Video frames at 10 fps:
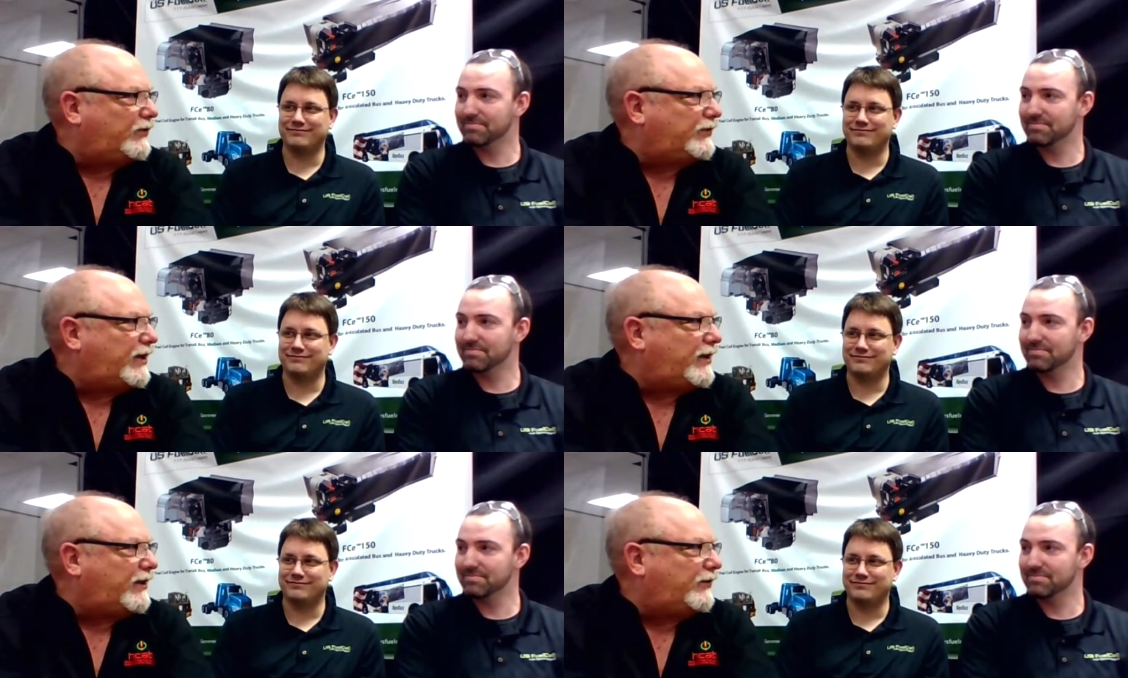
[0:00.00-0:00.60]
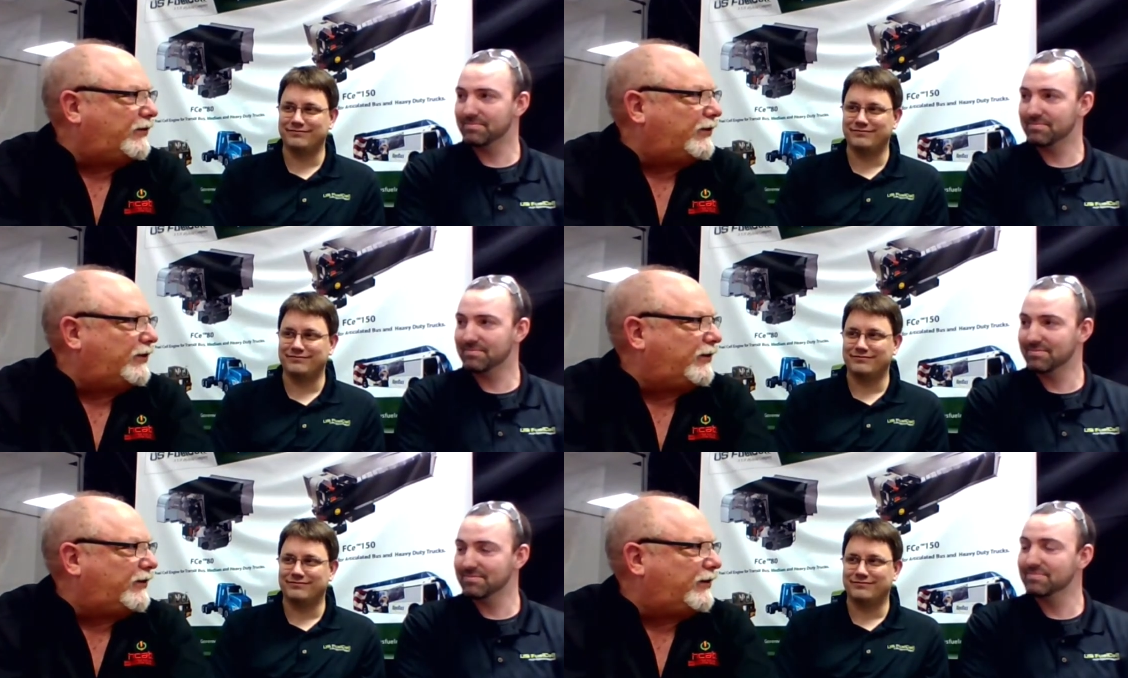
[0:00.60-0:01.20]
Speaker 1: uh,
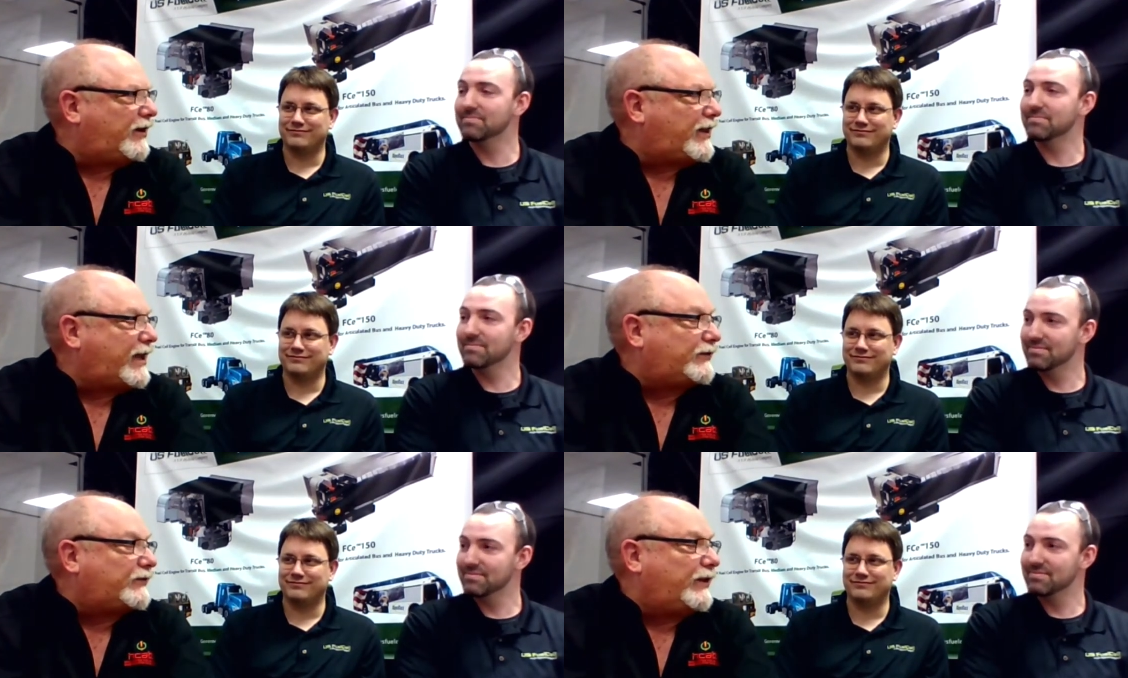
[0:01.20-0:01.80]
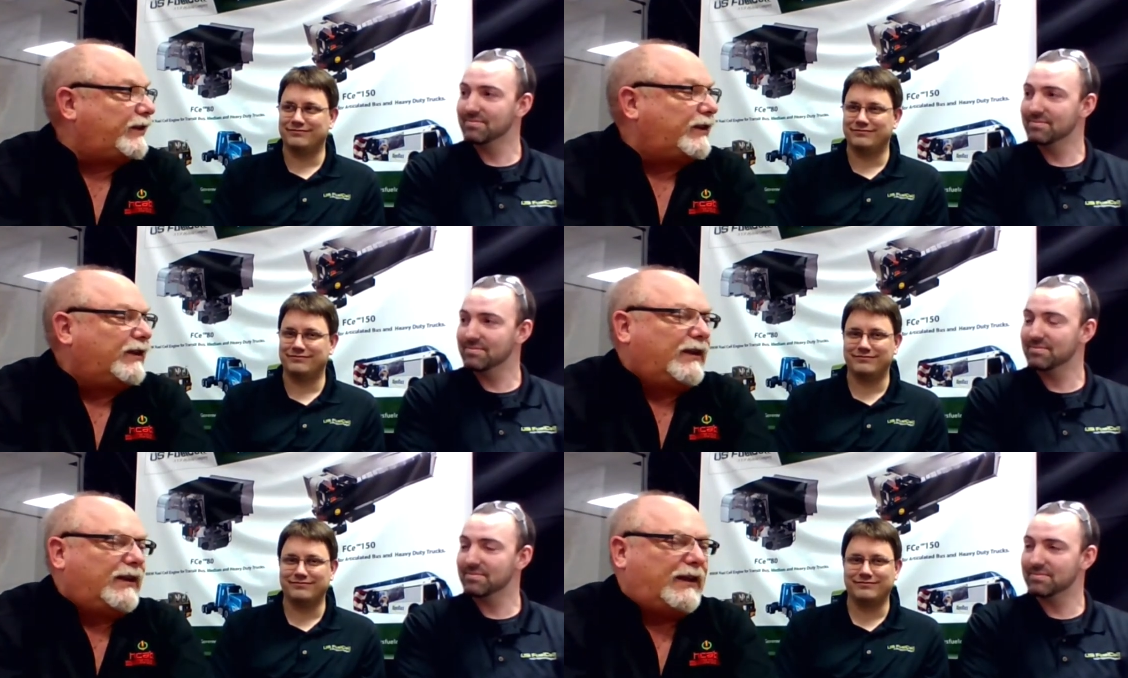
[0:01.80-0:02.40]
earlier uh, last month,
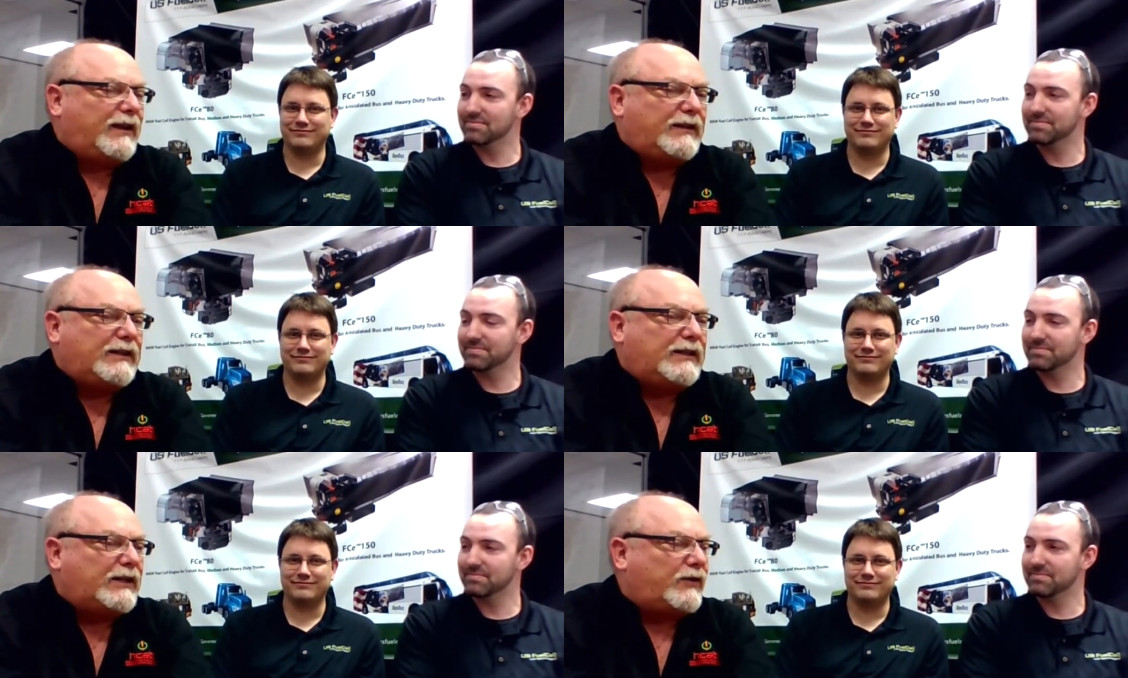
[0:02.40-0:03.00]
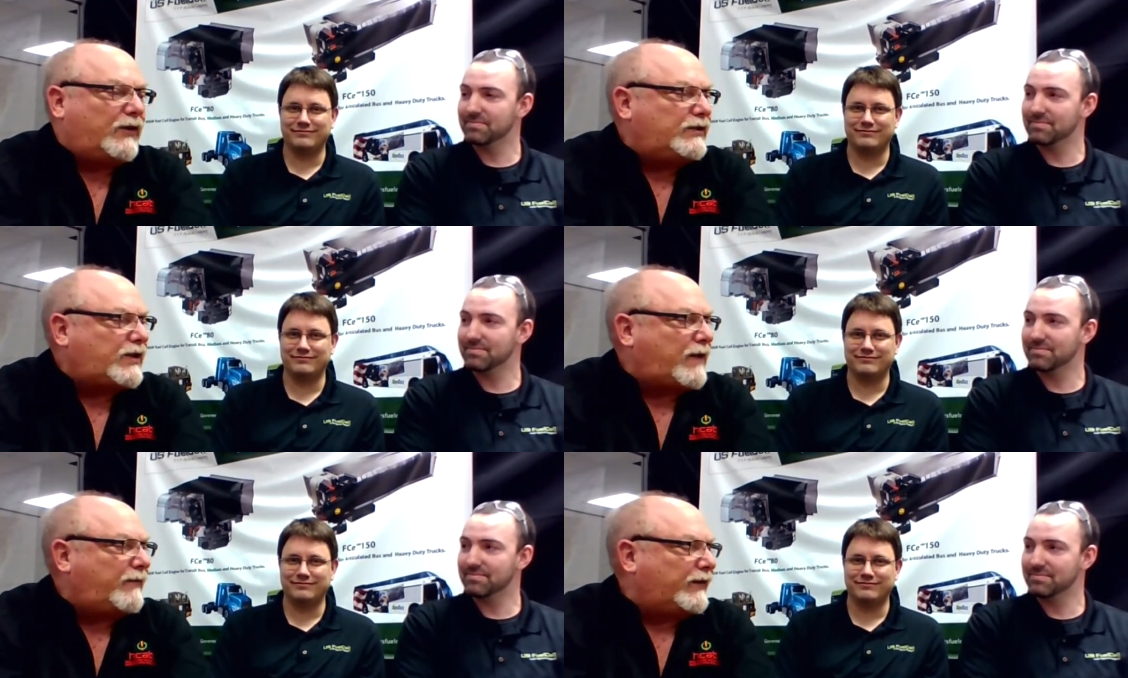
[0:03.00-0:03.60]
and he did a great job
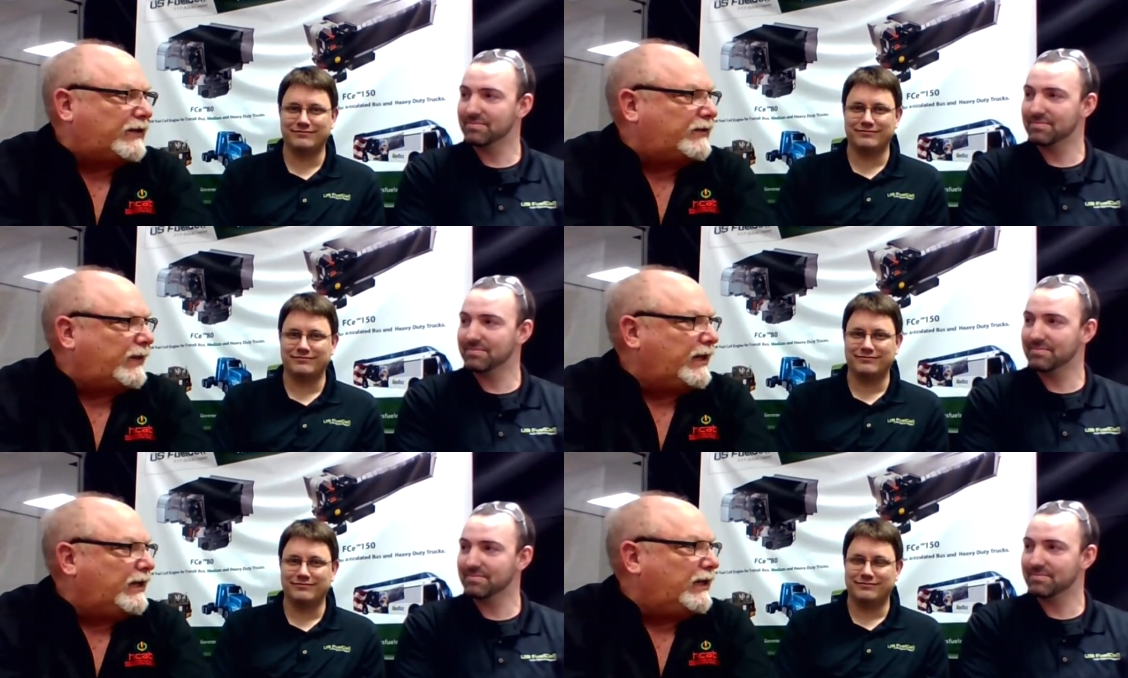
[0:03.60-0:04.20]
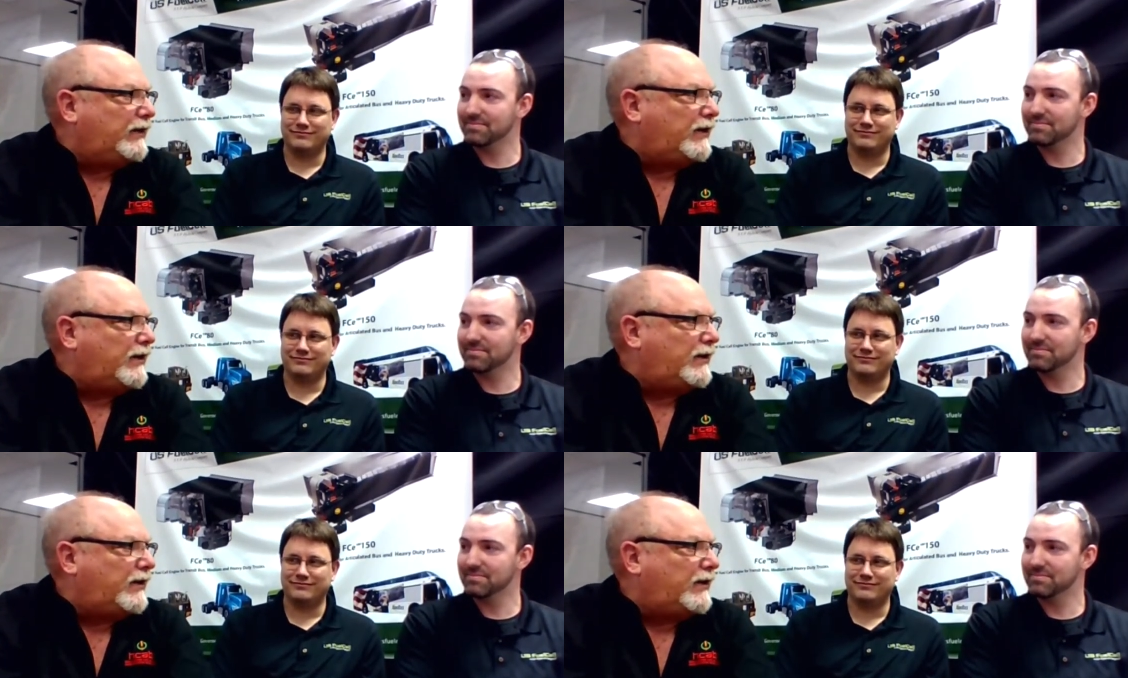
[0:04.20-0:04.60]
of explaining uh,